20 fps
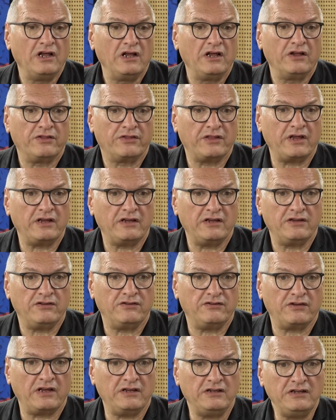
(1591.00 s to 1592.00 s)

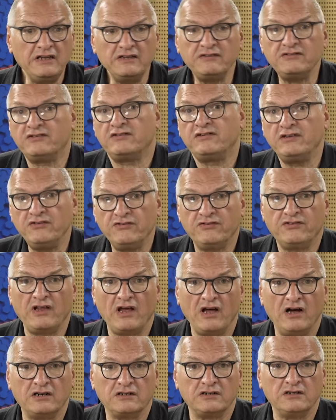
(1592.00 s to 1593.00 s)
they need, since
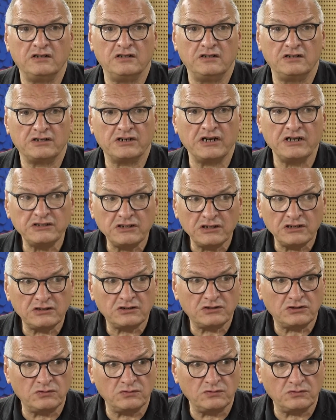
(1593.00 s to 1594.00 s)
they are ready
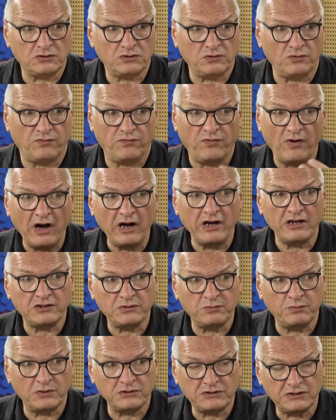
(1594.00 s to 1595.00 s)
to
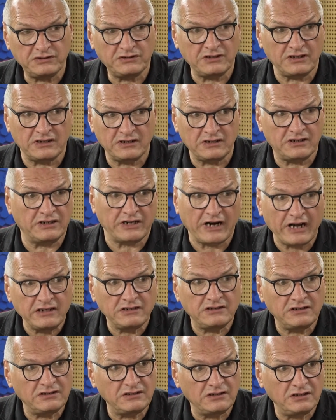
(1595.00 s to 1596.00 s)
fight, what is a
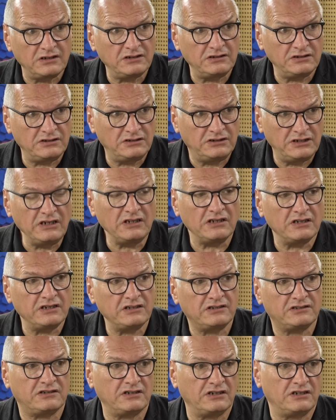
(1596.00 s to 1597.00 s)
great deal.
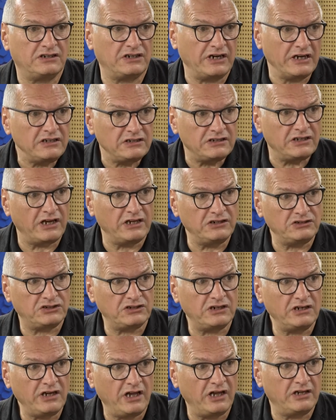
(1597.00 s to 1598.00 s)
It's a great
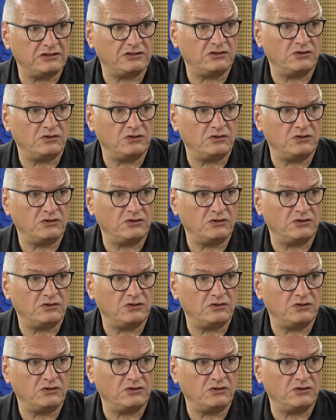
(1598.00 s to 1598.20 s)
danger, and